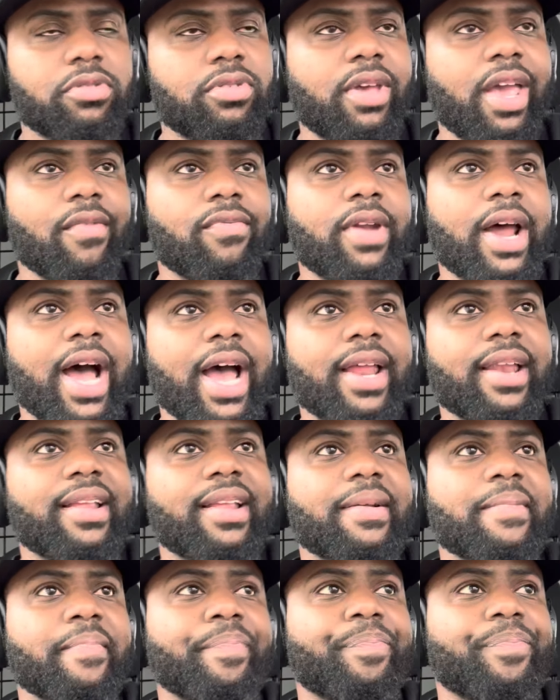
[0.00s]
of you have not.
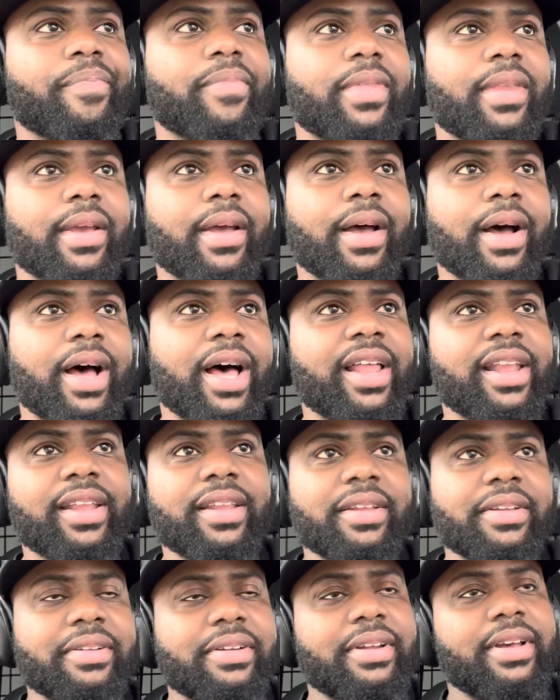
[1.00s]
Uh,
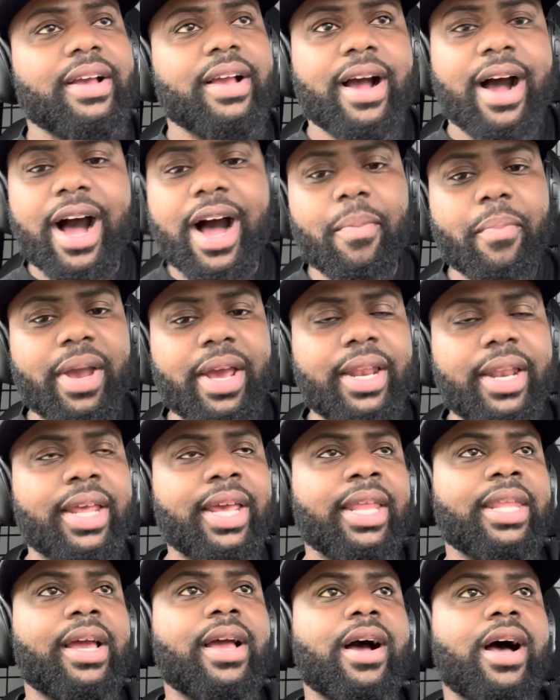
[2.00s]
comment
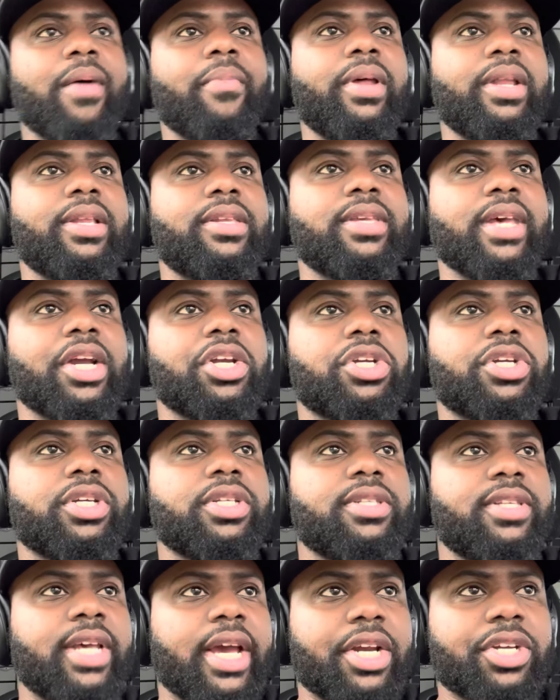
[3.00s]
in the comment section,
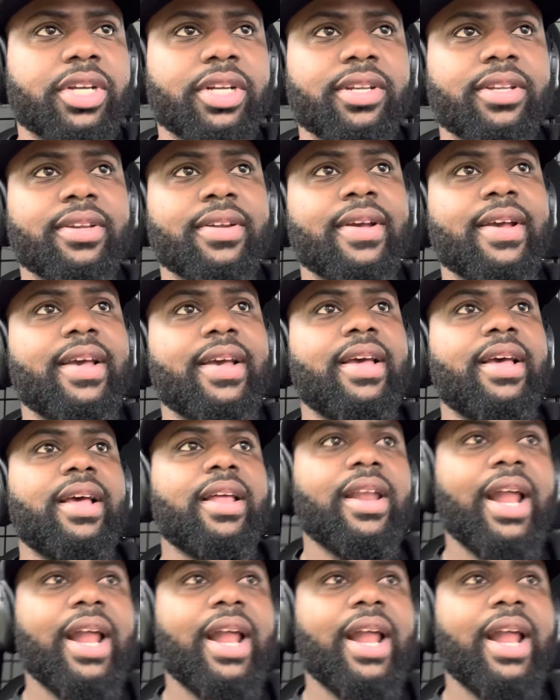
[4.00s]
section,